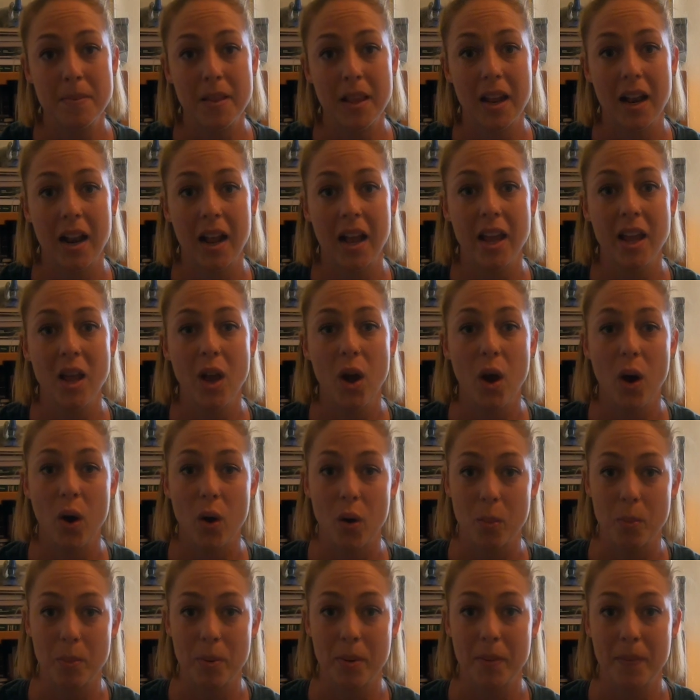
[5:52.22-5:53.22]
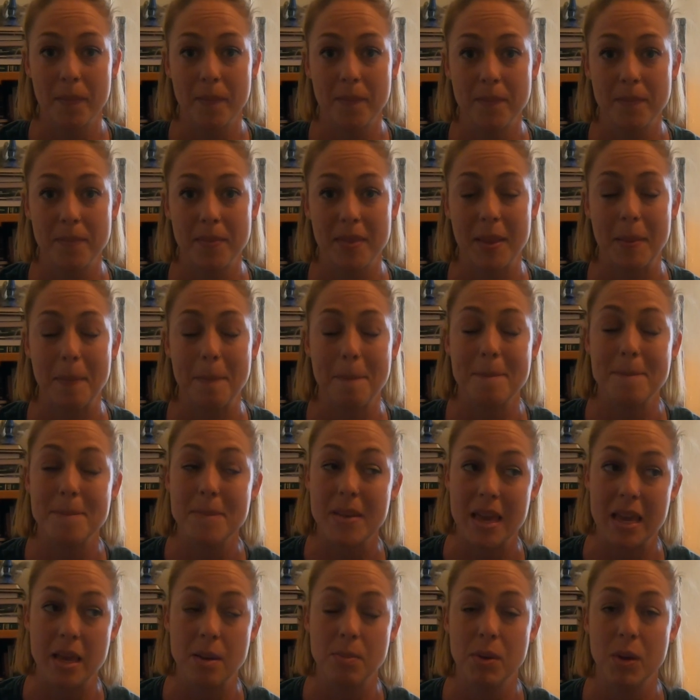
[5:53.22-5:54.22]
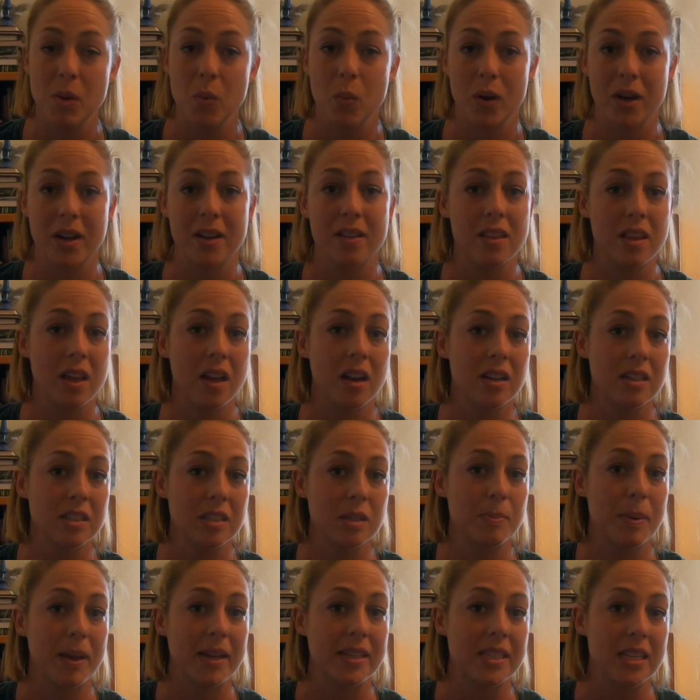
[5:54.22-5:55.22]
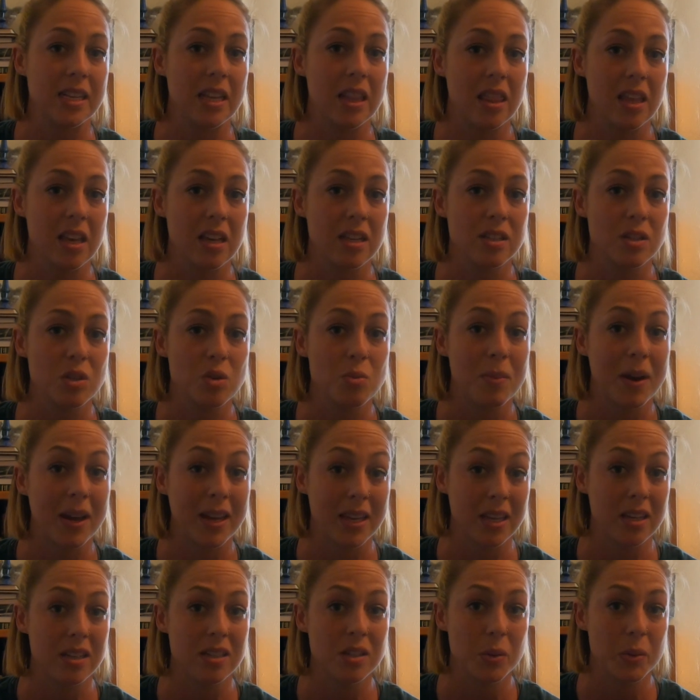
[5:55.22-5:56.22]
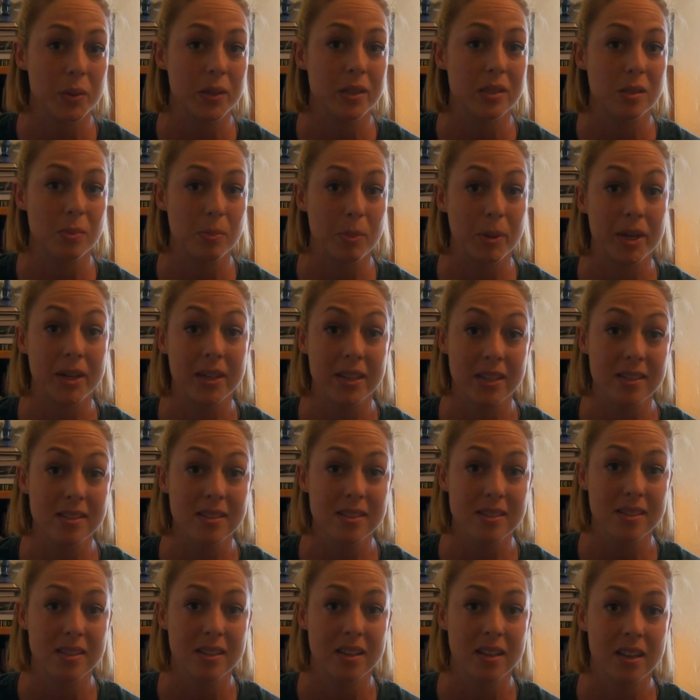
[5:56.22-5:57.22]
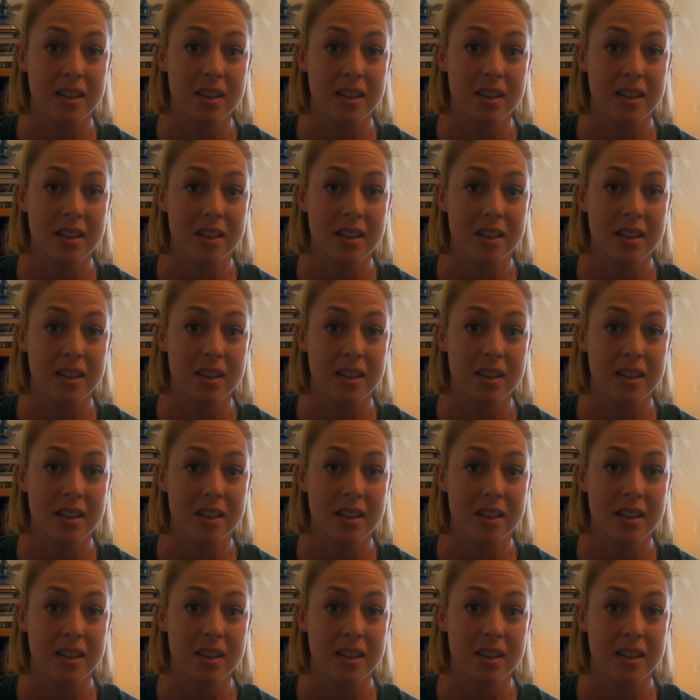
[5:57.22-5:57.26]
And I hope that maybe one of the unexpected things you might get to experience